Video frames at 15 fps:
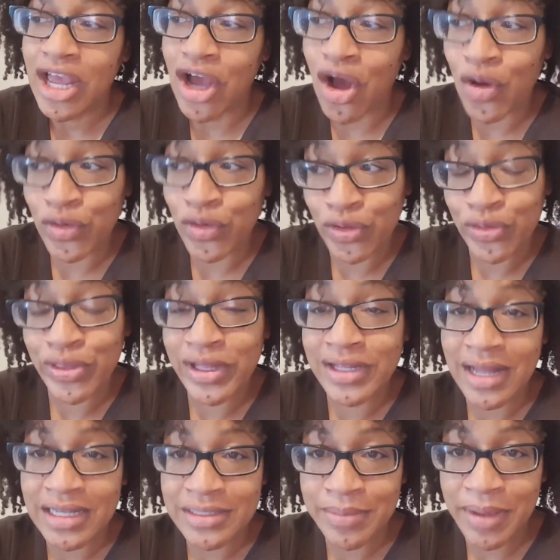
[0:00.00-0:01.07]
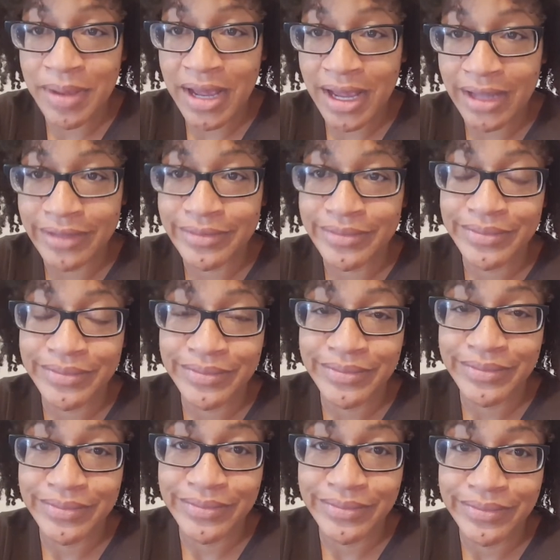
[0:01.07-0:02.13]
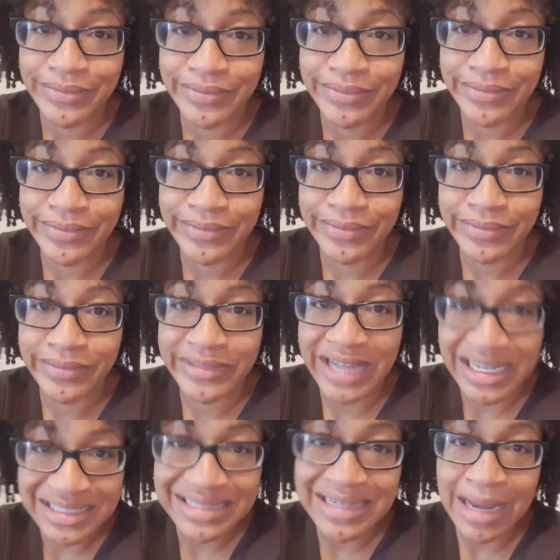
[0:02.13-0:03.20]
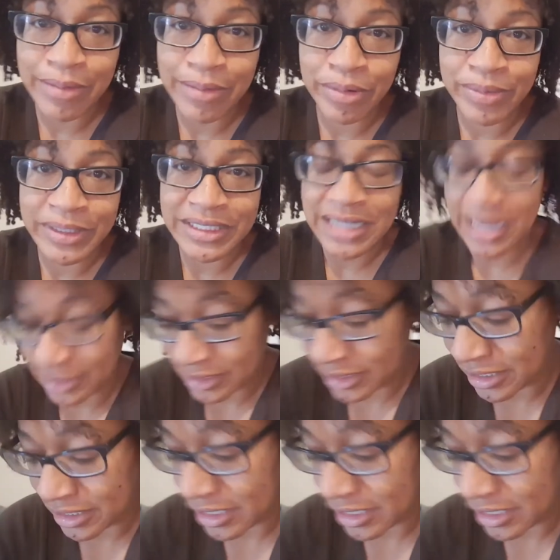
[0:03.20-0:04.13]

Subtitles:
Oh, you think that's bad? That's the type of mentality he